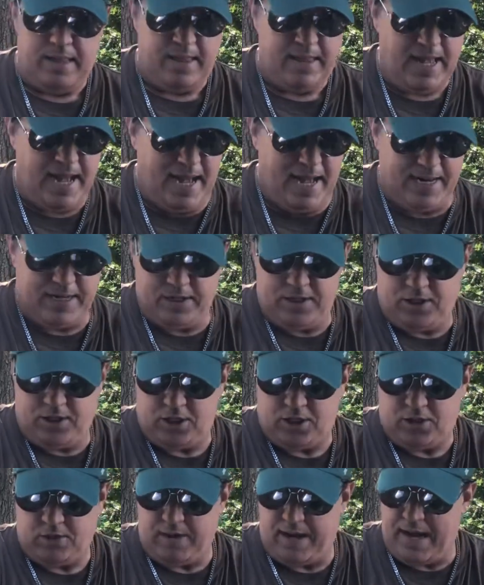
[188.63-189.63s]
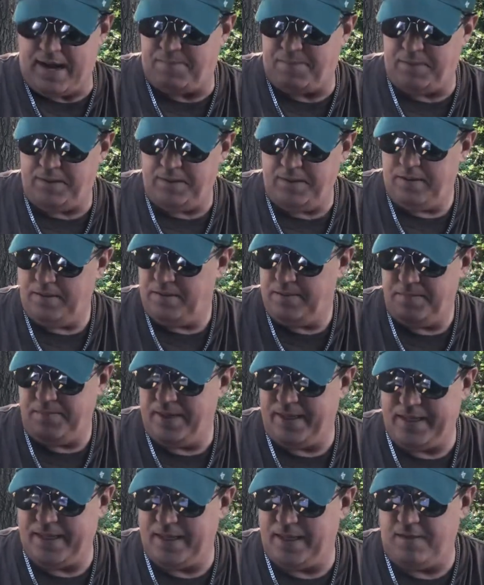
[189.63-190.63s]
That strap,
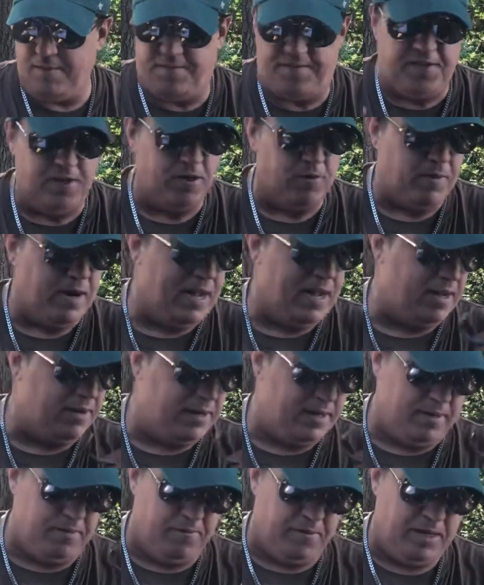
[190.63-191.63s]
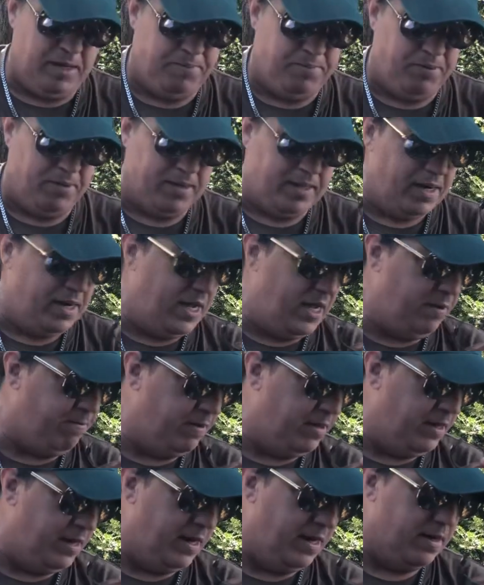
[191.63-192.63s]
it didn't fit around it when you put the knife
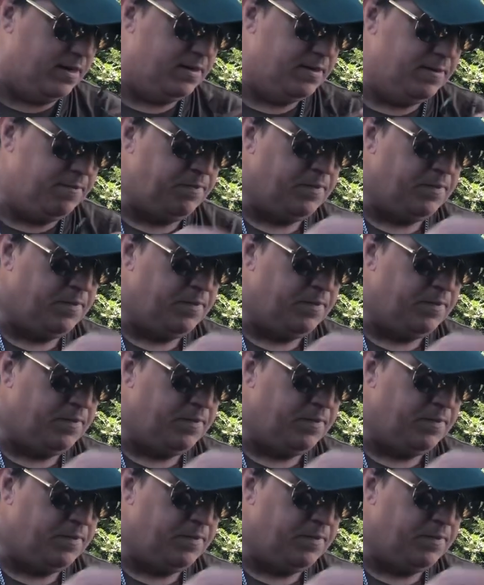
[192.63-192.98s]
in there.